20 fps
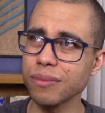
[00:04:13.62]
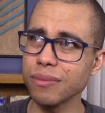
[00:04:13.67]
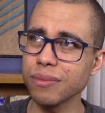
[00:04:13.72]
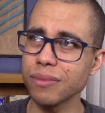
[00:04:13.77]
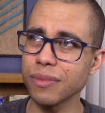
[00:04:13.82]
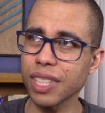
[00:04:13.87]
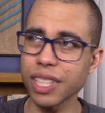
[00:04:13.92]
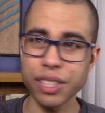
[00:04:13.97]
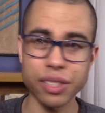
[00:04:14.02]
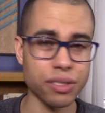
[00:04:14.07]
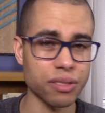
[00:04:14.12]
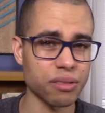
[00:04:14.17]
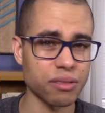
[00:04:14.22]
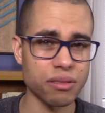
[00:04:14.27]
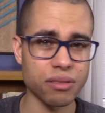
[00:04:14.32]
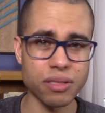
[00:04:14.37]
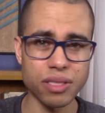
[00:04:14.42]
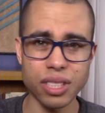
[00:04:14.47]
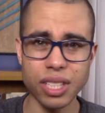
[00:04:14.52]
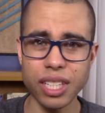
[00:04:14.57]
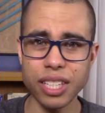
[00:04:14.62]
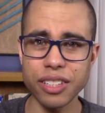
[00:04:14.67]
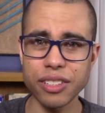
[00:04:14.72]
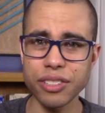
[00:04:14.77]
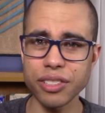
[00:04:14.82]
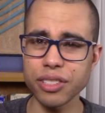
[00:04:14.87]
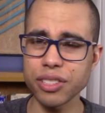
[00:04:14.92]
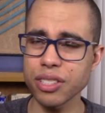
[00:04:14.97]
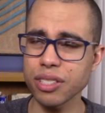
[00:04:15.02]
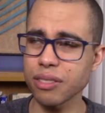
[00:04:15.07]
like, I don't know,
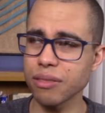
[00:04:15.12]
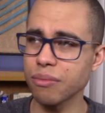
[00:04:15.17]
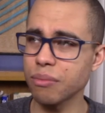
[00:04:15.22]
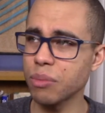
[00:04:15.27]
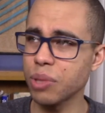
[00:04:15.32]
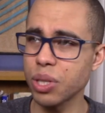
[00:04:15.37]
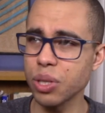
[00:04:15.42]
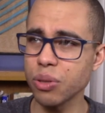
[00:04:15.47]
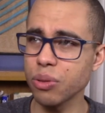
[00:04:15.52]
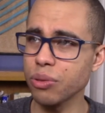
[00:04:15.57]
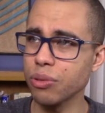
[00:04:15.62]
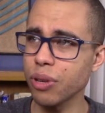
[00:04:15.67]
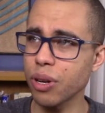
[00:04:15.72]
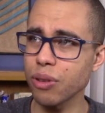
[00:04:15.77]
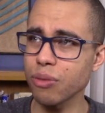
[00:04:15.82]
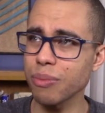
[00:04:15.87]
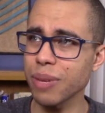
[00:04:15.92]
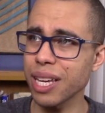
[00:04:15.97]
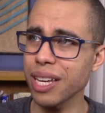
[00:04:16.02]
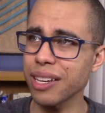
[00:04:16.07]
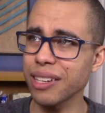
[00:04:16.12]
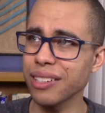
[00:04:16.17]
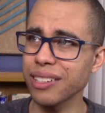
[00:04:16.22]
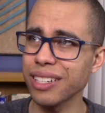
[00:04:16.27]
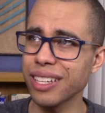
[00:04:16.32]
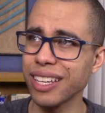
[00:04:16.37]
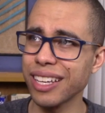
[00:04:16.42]
you're just two grown men.